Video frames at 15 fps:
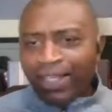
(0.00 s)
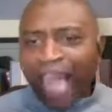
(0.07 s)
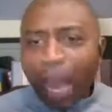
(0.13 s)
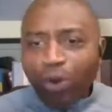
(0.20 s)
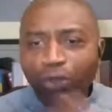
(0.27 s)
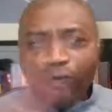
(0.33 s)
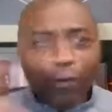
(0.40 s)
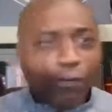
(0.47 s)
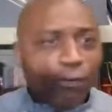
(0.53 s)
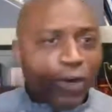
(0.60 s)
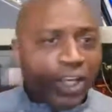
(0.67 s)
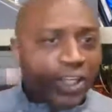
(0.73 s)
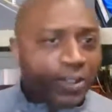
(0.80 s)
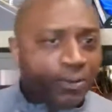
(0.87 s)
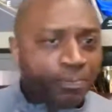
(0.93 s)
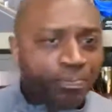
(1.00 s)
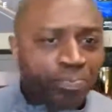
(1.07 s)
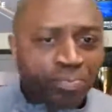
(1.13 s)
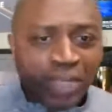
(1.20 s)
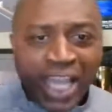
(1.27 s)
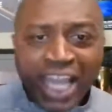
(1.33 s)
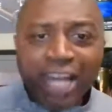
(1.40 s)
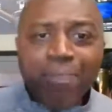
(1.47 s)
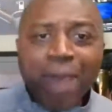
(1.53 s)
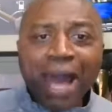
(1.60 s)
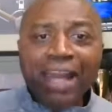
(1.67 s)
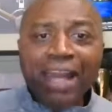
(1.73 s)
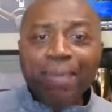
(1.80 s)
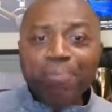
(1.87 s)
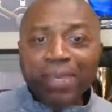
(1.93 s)
That was for free.
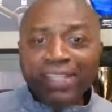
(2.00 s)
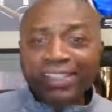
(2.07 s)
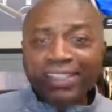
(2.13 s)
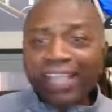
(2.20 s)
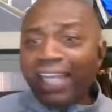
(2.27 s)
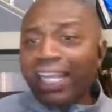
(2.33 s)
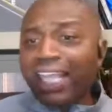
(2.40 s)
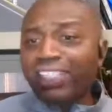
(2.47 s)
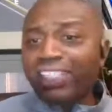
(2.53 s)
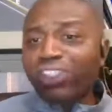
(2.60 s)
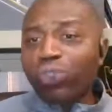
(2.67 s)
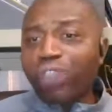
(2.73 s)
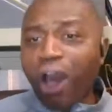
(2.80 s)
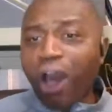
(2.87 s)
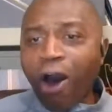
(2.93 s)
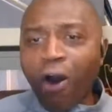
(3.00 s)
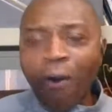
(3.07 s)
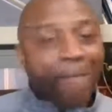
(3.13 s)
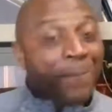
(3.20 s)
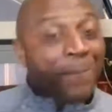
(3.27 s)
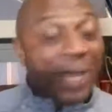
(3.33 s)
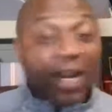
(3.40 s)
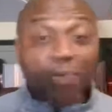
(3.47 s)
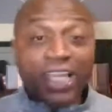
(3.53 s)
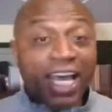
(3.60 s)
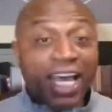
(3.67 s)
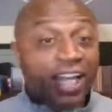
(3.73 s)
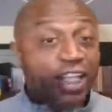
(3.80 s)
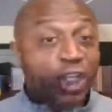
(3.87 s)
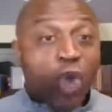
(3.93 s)
Anybody that missed that, that's on y'all. Man, I'm
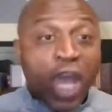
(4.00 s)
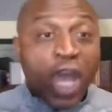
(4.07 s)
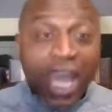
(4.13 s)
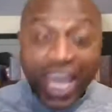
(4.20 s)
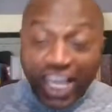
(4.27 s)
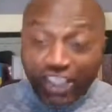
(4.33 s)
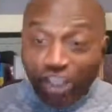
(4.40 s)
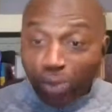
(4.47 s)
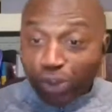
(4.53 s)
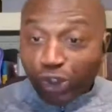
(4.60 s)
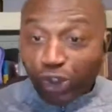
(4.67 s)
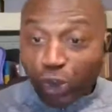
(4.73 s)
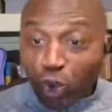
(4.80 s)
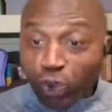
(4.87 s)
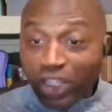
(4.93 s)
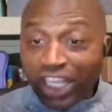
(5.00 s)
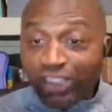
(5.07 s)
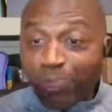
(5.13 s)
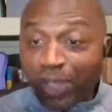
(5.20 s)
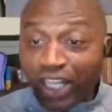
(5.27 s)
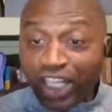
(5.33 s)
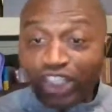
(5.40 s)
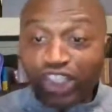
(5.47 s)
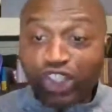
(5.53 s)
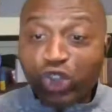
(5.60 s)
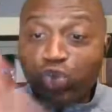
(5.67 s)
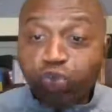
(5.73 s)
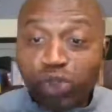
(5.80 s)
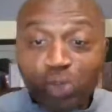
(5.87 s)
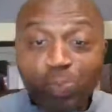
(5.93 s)
telling you, it's some truth that's being
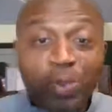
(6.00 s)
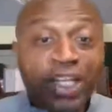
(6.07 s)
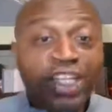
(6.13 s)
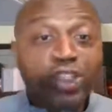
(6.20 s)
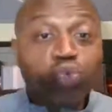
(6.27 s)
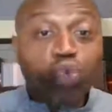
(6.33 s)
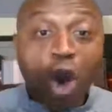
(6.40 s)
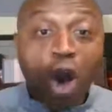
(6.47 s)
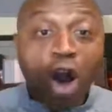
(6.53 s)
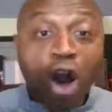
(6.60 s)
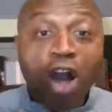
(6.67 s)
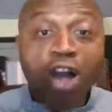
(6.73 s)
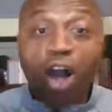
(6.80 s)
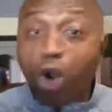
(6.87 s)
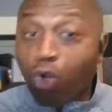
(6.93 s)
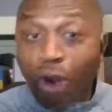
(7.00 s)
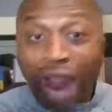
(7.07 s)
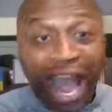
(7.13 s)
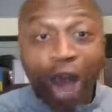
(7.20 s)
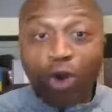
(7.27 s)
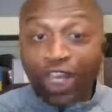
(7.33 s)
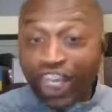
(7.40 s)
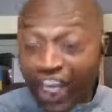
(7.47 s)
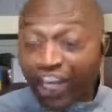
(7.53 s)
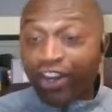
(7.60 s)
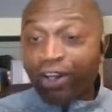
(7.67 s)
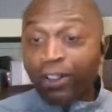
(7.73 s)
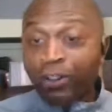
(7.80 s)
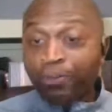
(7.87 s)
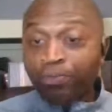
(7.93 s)
swung around here.
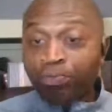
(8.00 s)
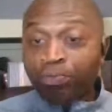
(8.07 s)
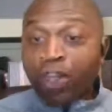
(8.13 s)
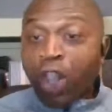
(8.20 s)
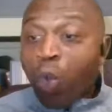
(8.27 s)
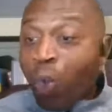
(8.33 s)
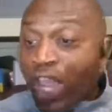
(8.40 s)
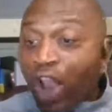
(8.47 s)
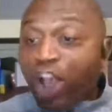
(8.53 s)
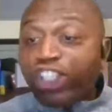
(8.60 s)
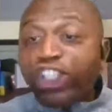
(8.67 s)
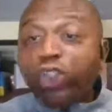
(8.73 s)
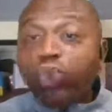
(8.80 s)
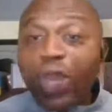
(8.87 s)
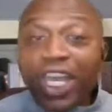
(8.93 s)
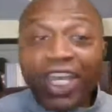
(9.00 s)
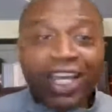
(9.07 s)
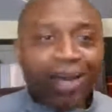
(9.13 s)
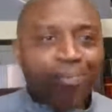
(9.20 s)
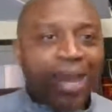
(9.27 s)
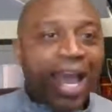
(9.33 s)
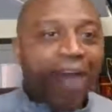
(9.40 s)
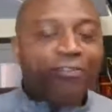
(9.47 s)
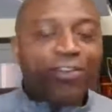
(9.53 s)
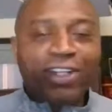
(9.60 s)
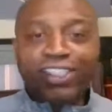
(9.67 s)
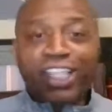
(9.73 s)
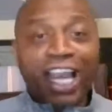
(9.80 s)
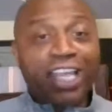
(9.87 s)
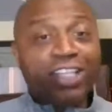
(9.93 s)
We are swinging, man, I'm going
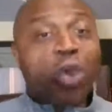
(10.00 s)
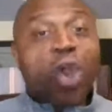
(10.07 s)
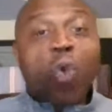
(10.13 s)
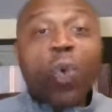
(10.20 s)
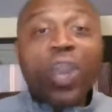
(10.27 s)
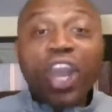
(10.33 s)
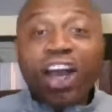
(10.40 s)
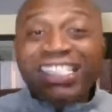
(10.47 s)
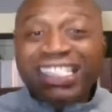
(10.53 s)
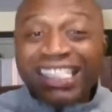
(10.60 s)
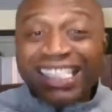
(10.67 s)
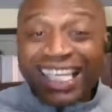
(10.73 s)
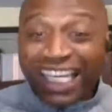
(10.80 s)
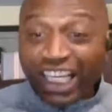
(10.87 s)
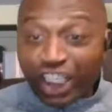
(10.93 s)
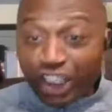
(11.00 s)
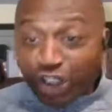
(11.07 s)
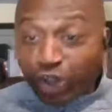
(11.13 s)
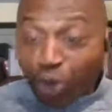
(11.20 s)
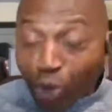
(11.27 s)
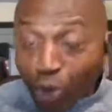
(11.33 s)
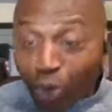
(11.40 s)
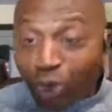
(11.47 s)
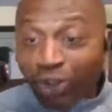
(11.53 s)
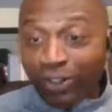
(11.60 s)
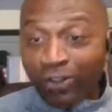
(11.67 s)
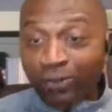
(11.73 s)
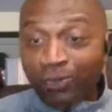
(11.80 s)
to change it. We are slinging truth.